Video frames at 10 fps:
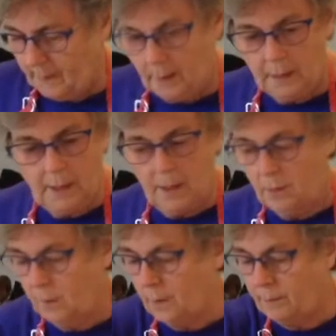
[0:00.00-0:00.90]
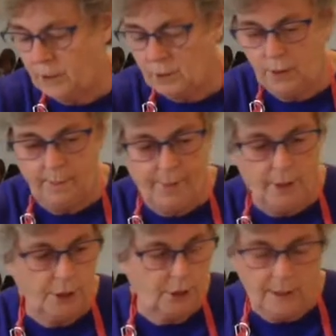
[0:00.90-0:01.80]
And now I'm just going to
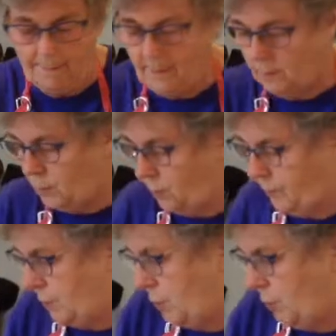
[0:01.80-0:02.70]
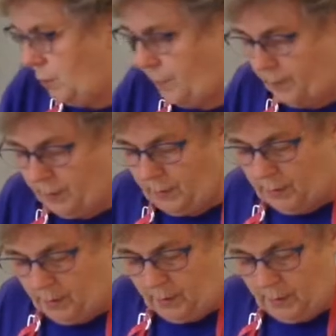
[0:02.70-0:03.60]
brush some milk over the top,
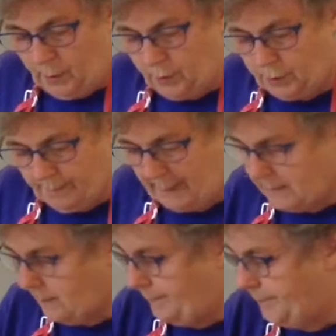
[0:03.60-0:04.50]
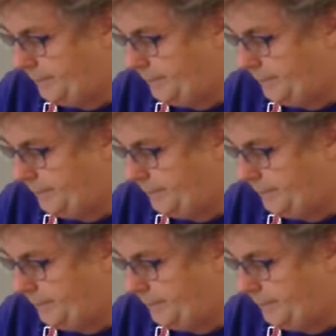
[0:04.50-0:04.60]
which makes them